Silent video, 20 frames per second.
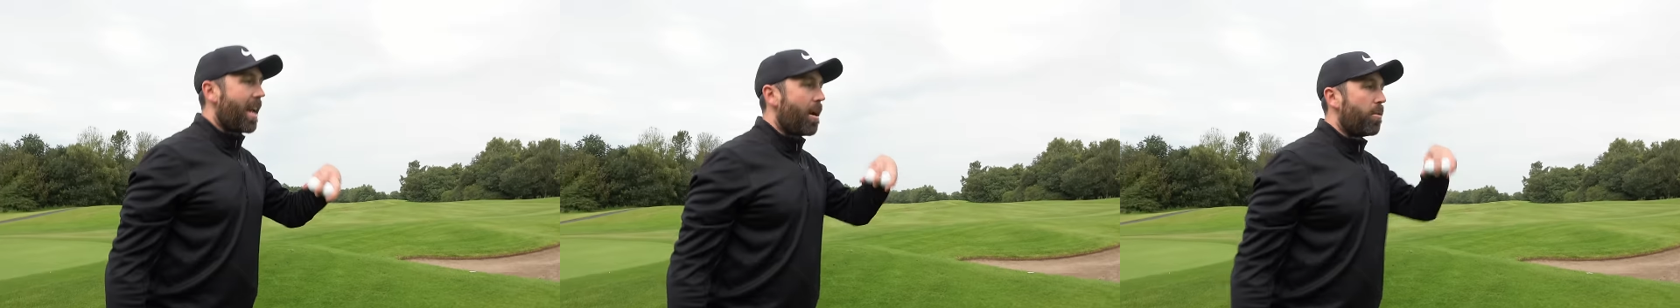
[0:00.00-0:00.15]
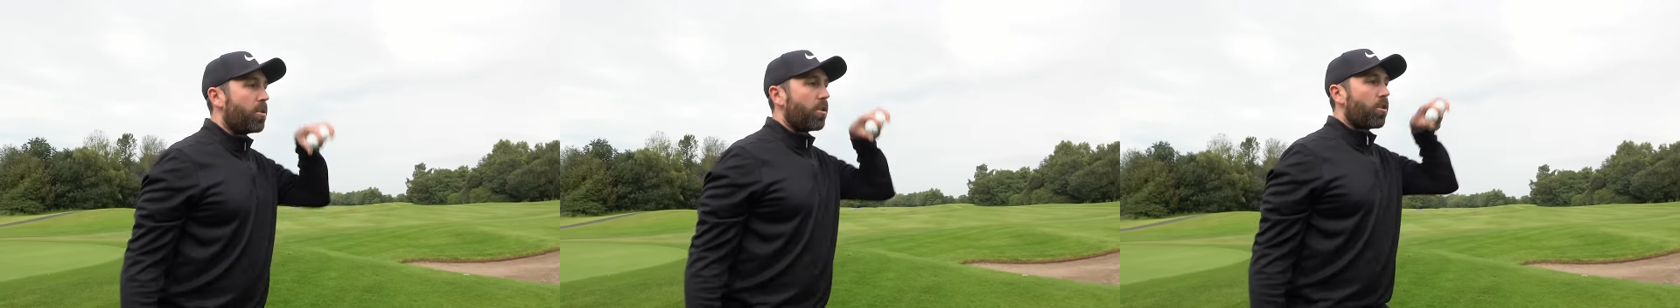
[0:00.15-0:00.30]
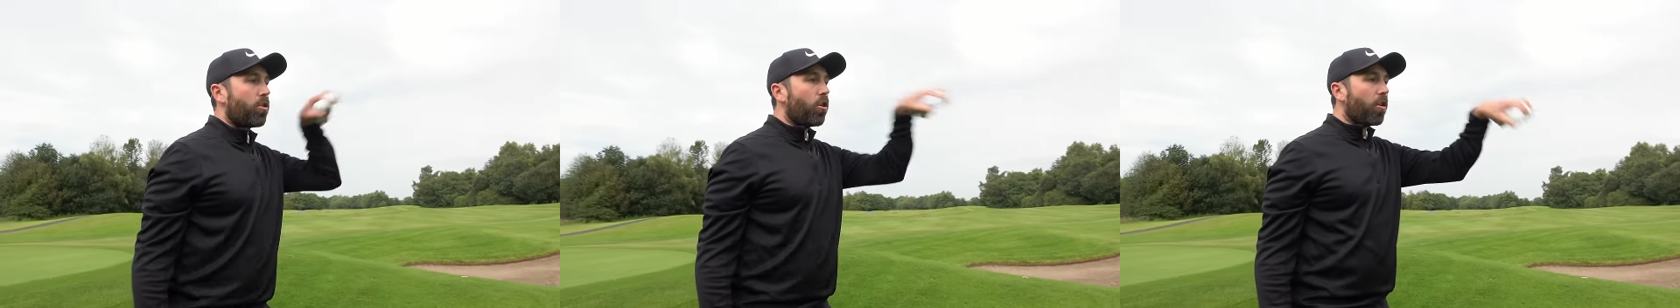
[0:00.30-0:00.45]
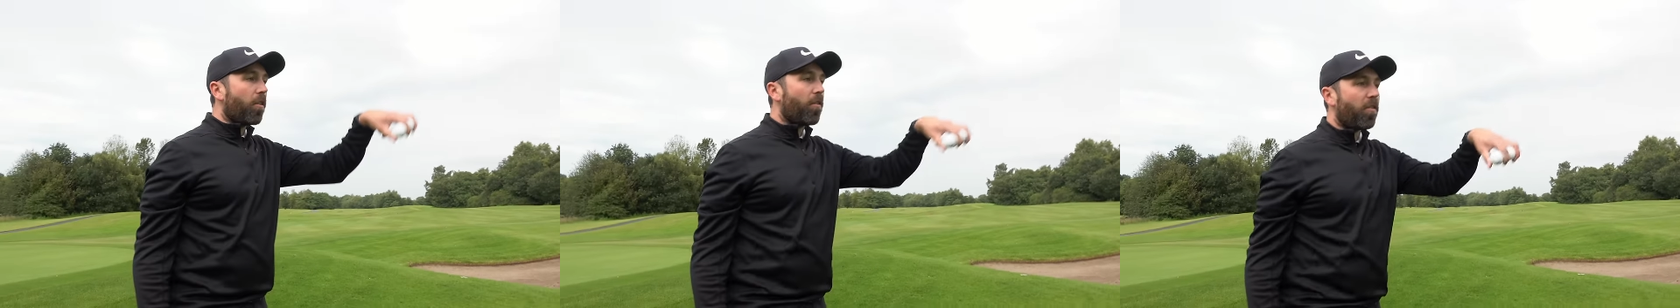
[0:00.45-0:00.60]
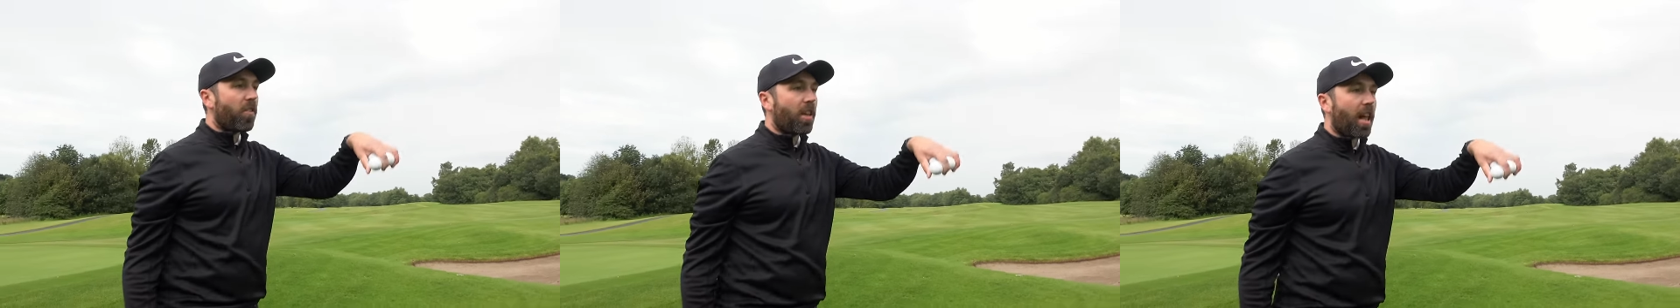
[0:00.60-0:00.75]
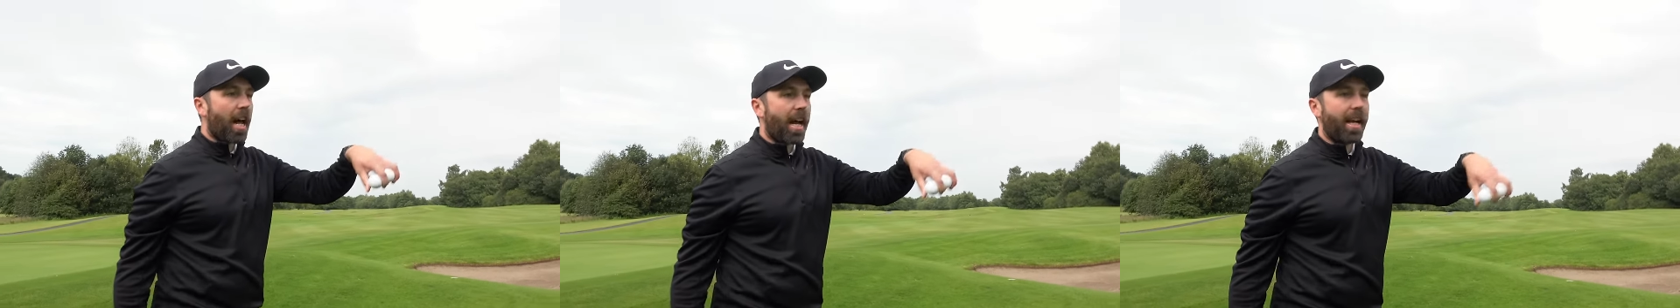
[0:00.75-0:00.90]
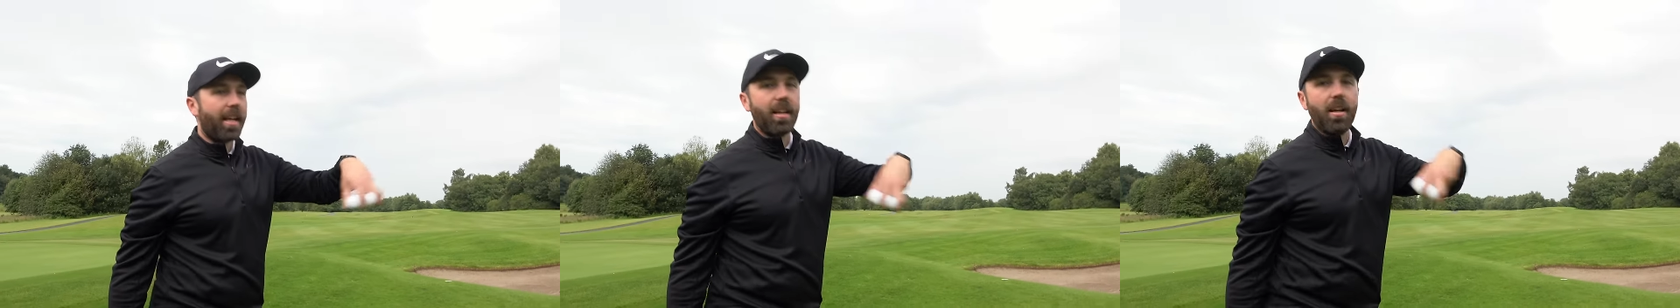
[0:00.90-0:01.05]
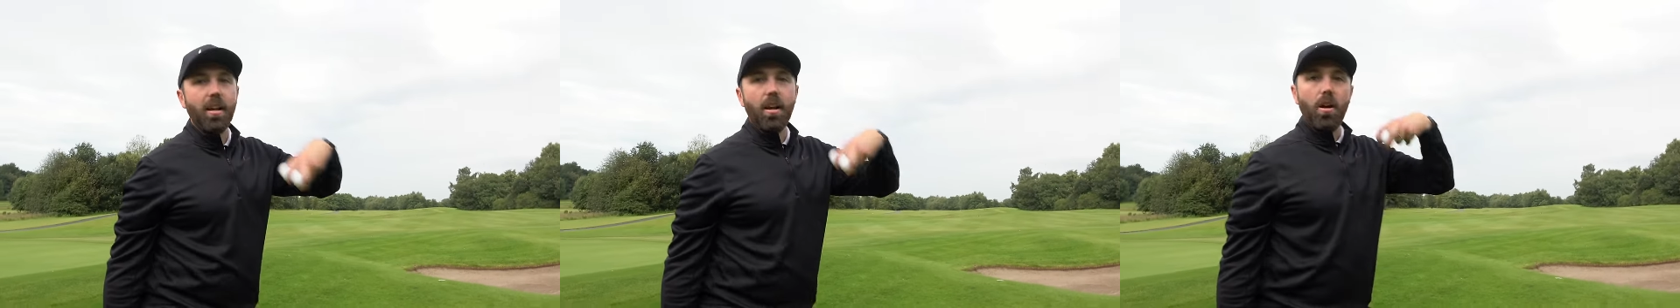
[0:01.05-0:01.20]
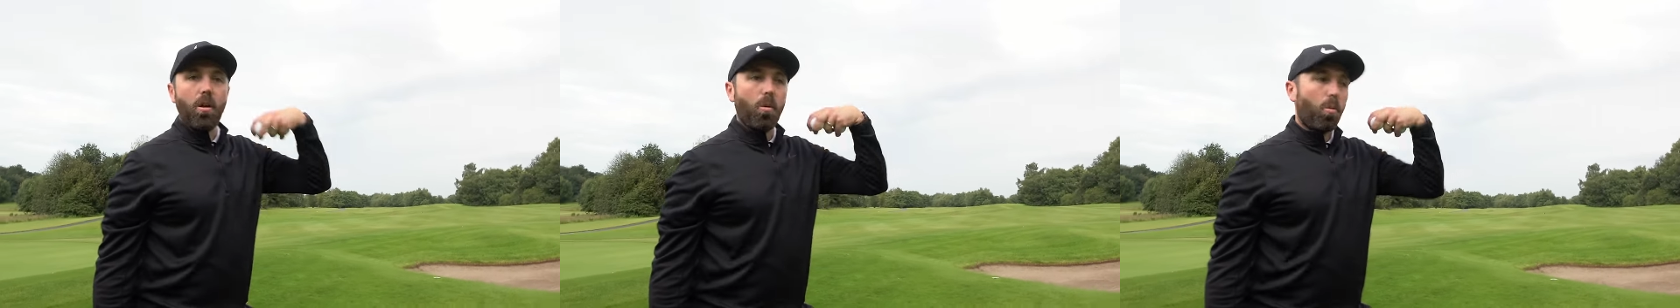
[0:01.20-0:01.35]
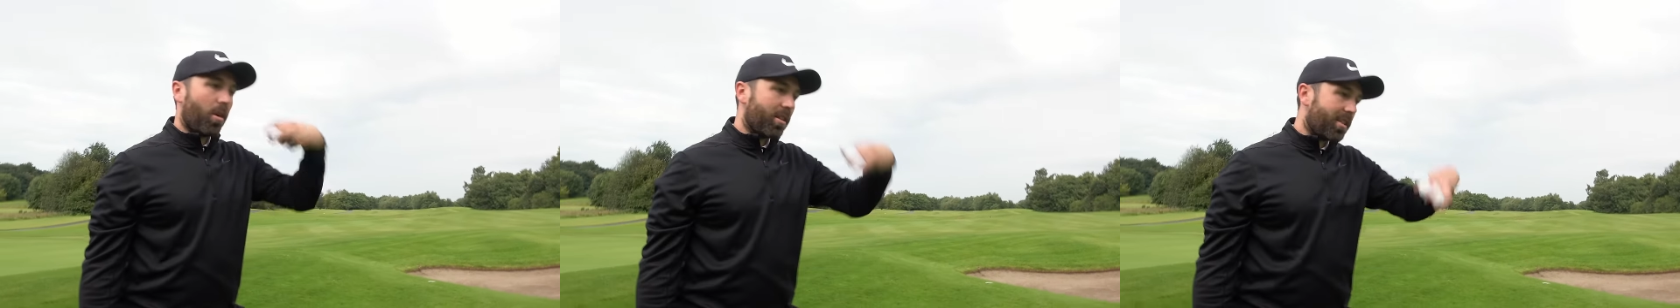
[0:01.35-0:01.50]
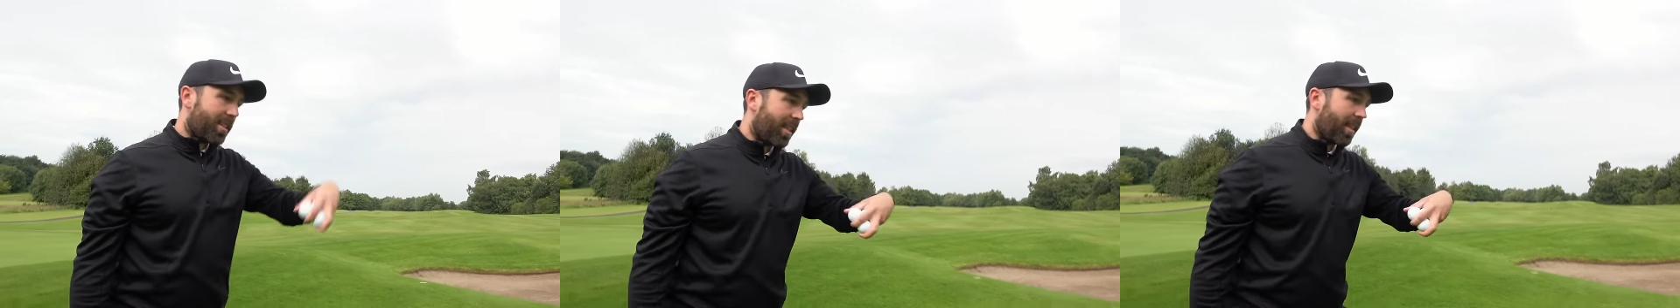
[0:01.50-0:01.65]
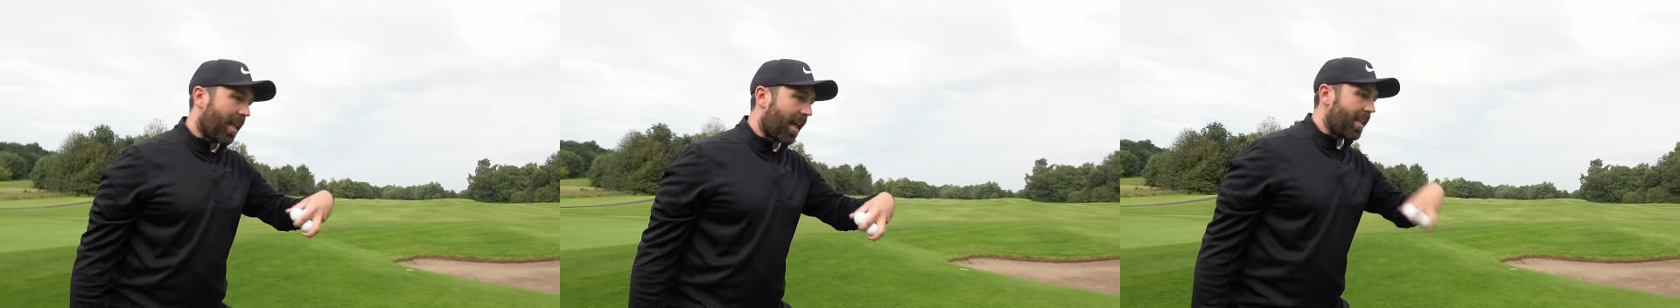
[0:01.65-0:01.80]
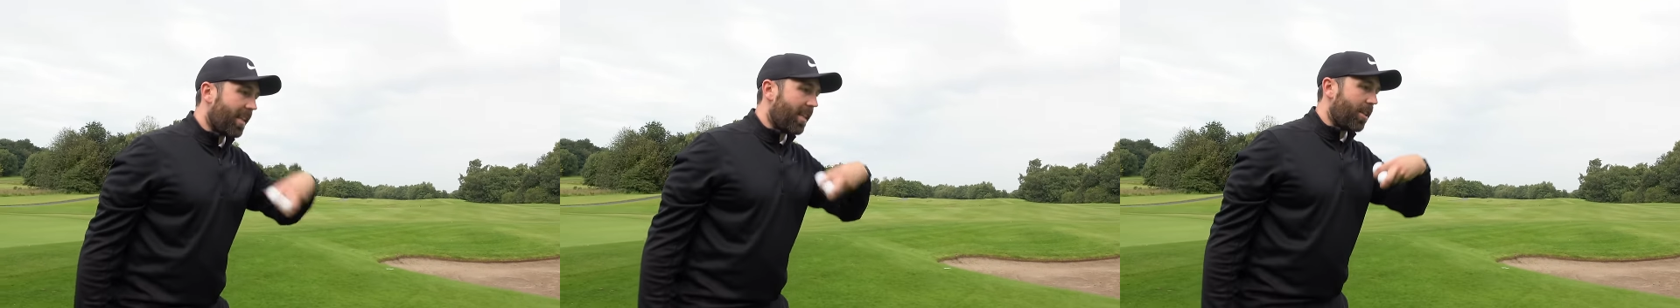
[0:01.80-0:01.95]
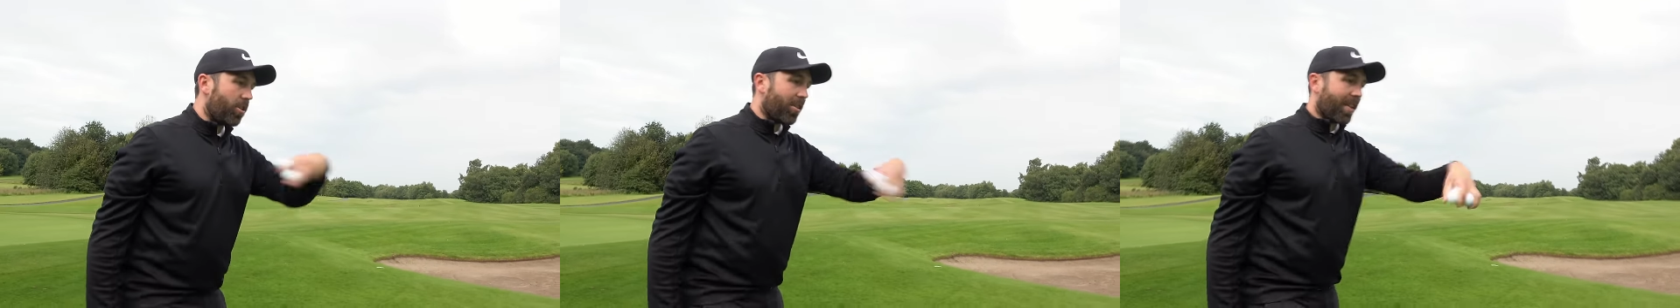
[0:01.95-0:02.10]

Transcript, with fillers: it was a good flight. Once it landed, it